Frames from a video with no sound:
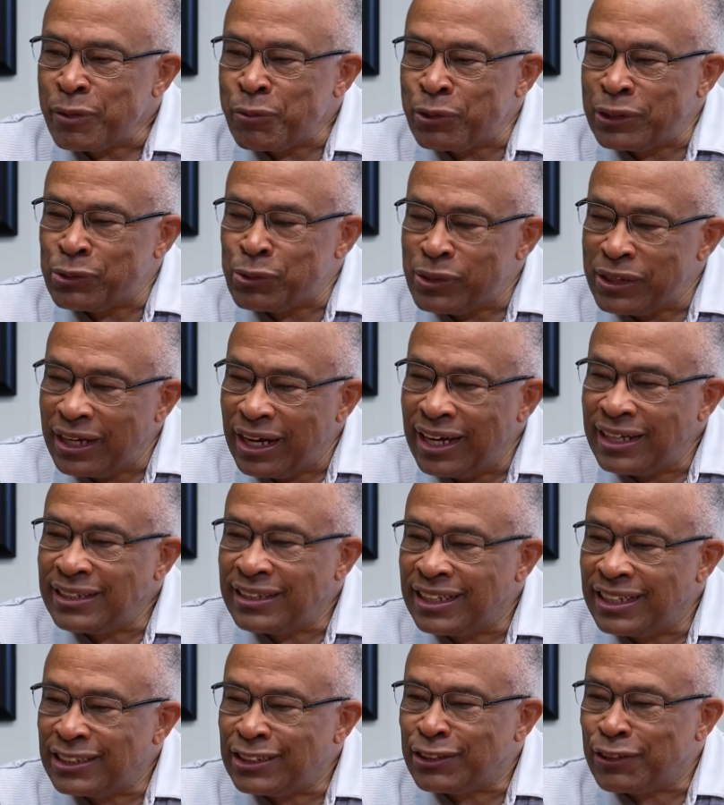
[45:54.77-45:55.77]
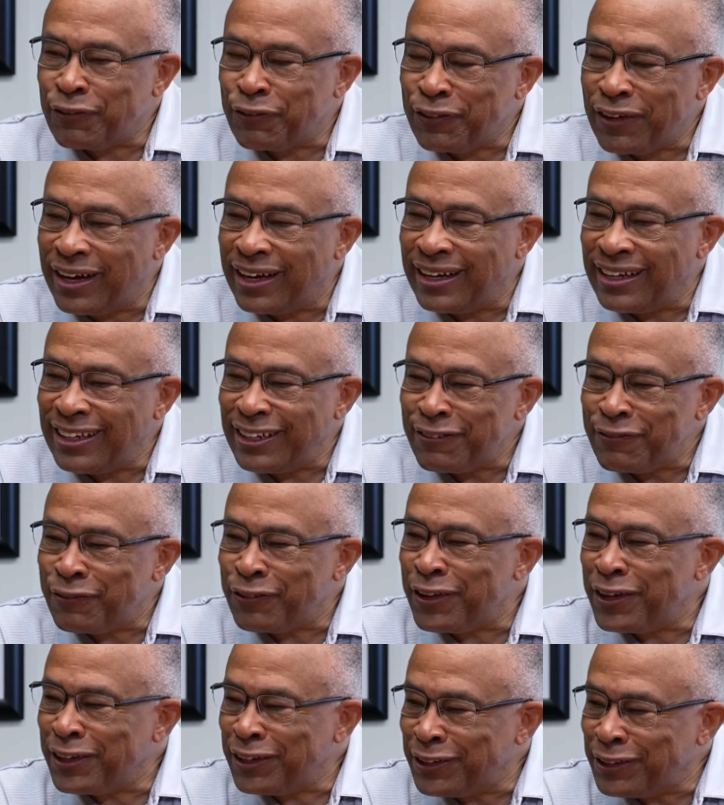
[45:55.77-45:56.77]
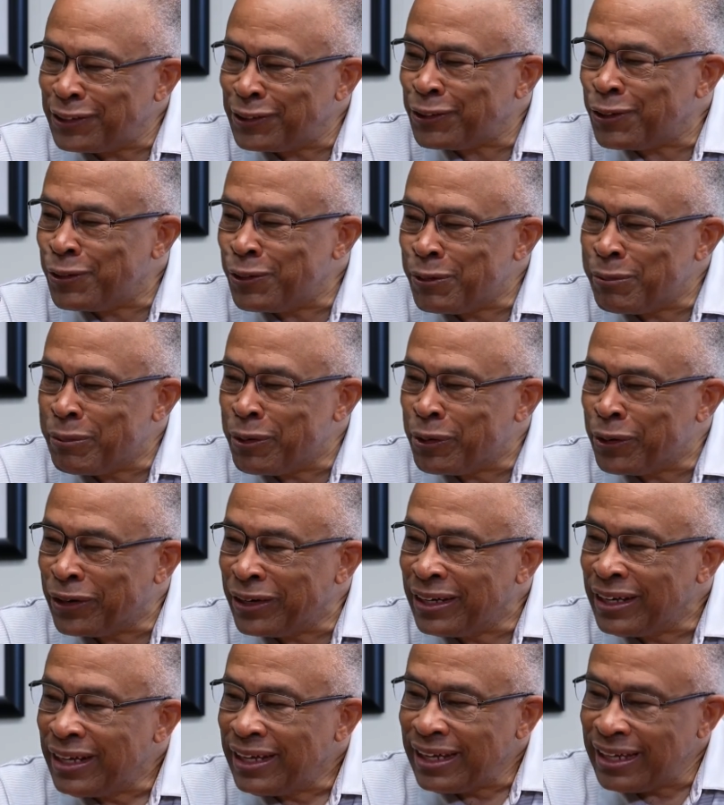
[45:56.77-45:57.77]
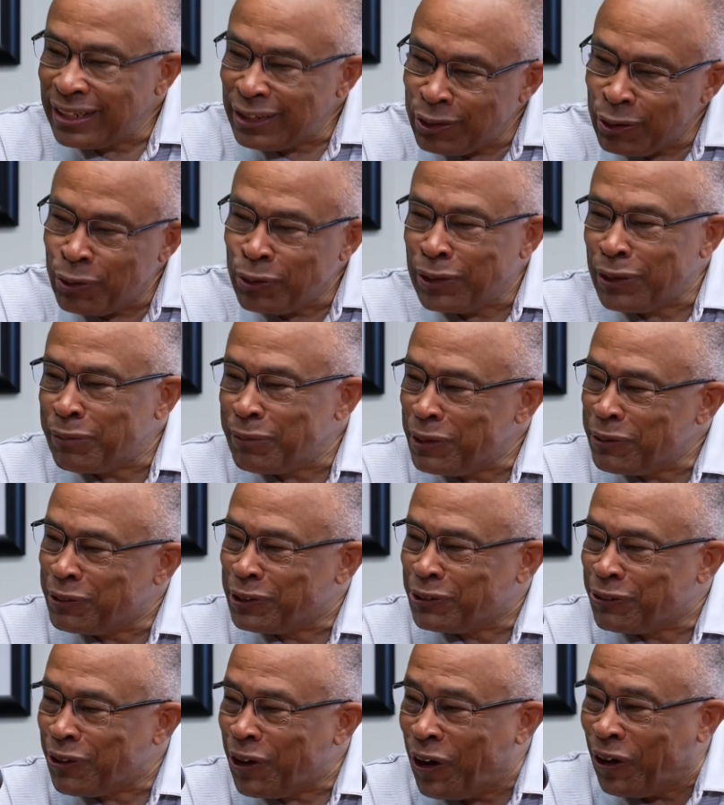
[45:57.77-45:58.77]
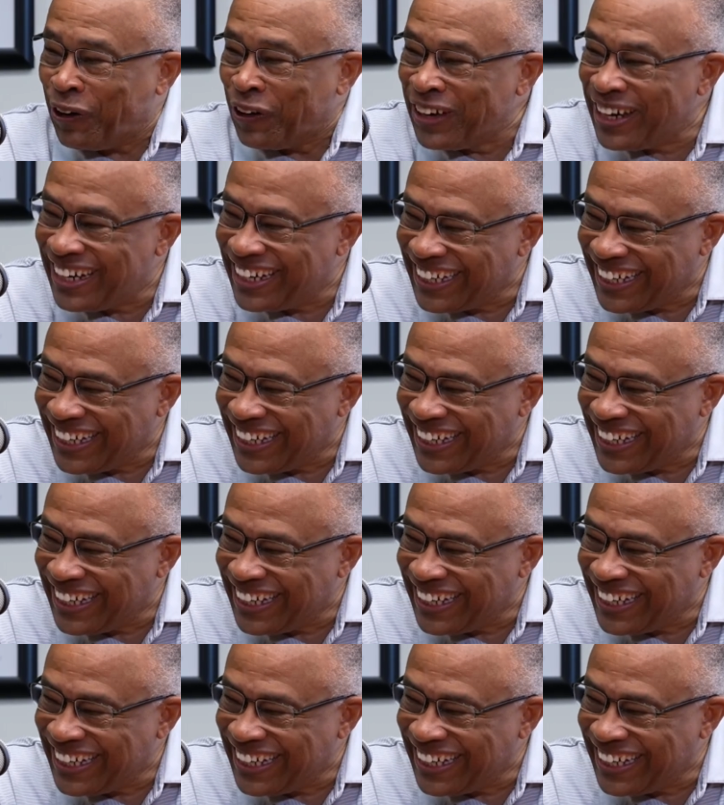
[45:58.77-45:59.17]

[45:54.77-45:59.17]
was when I testified in front of the school board and told him he was wrong.